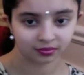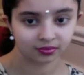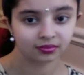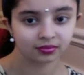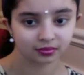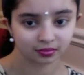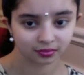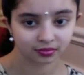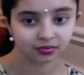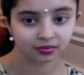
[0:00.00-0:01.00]

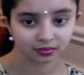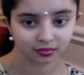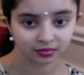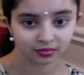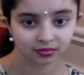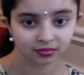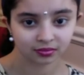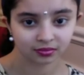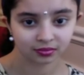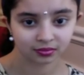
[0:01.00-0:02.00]

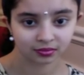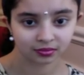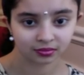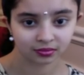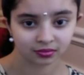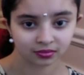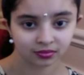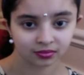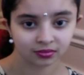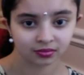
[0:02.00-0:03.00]

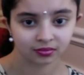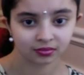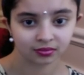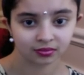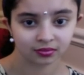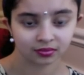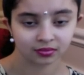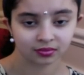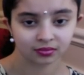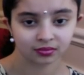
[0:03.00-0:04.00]

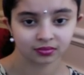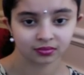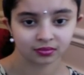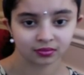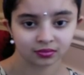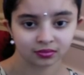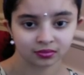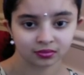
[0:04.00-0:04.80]
The person shown says nothing.